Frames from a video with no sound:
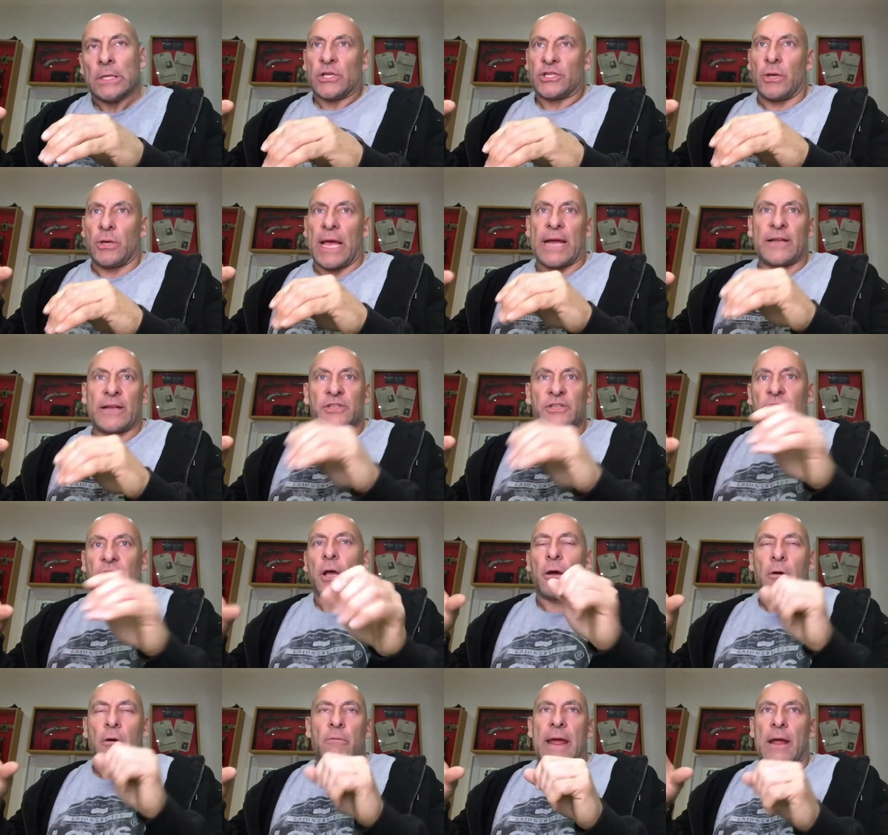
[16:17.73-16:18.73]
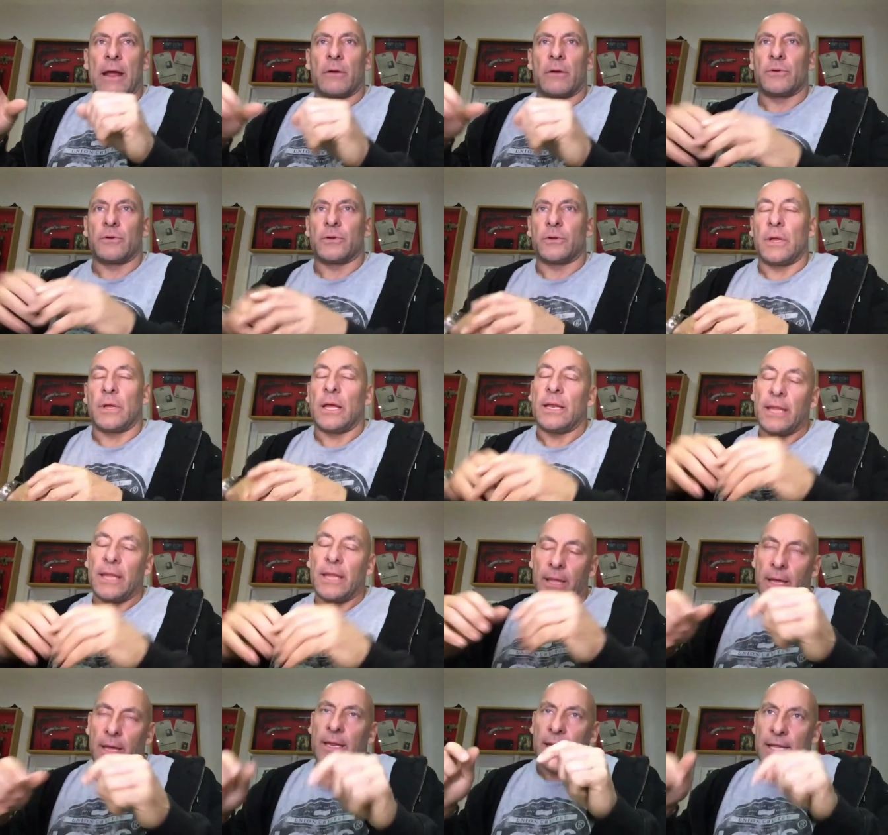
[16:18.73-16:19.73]
So you had to go around, and
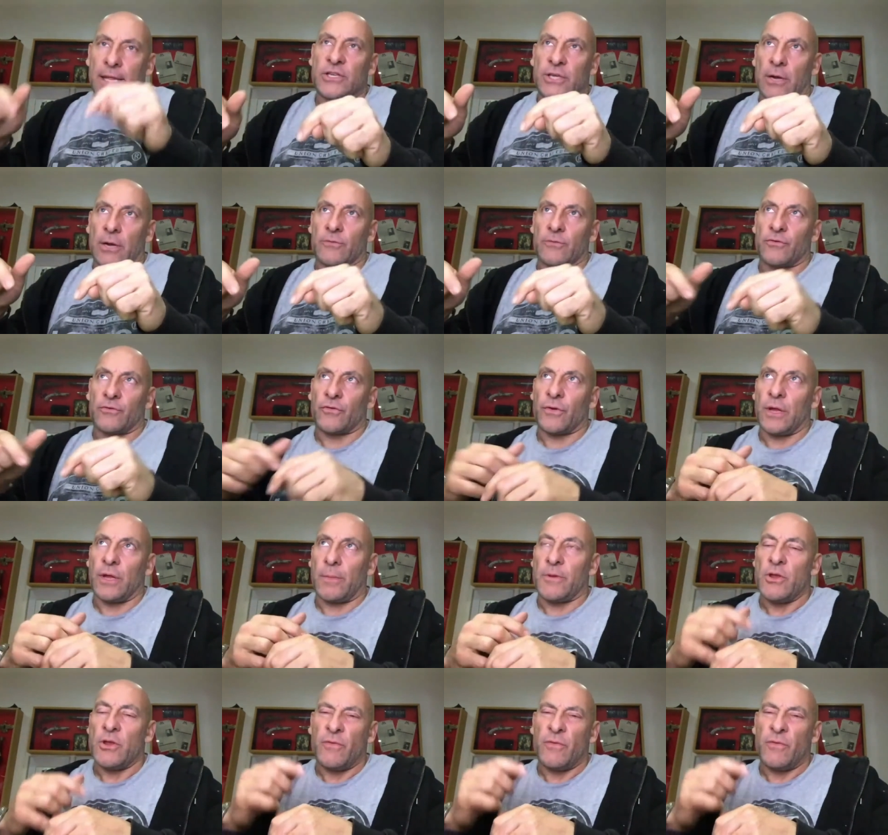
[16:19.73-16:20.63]
in this country,